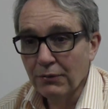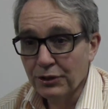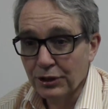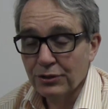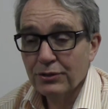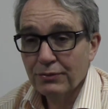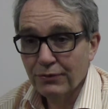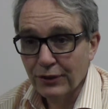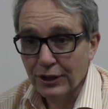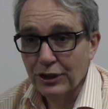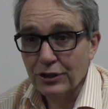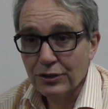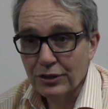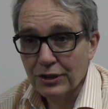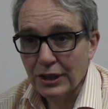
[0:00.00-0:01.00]
I've just
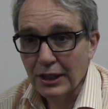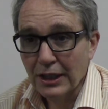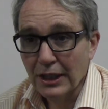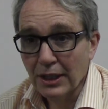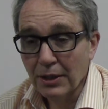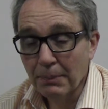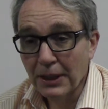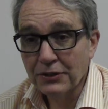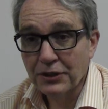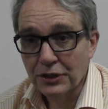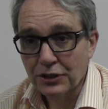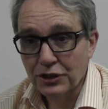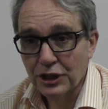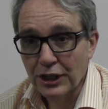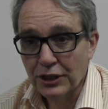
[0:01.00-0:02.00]
finished the
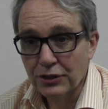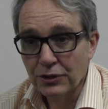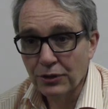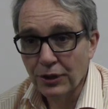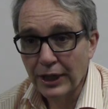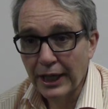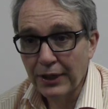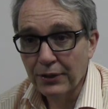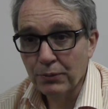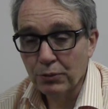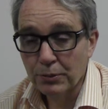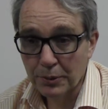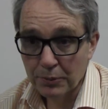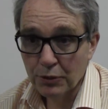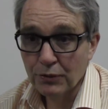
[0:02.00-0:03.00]
bus interchange on that,
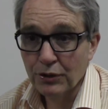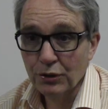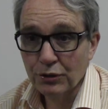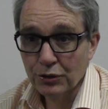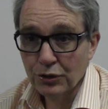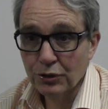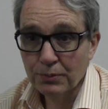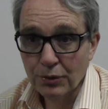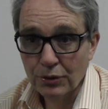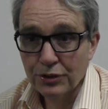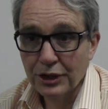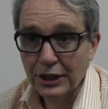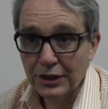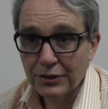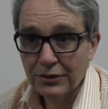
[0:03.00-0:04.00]
and we'll be moving on to new
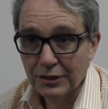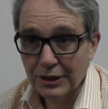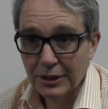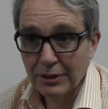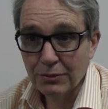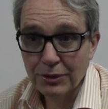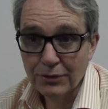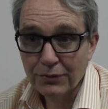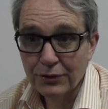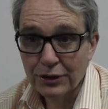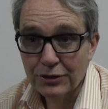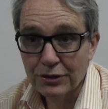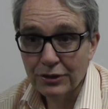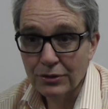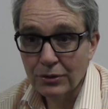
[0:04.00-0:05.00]
projects when I
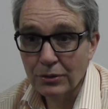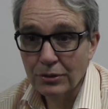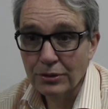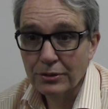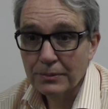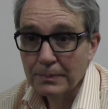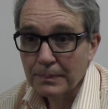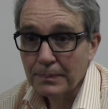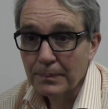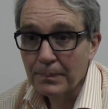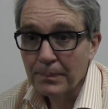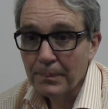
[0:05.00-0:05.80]
finish this course.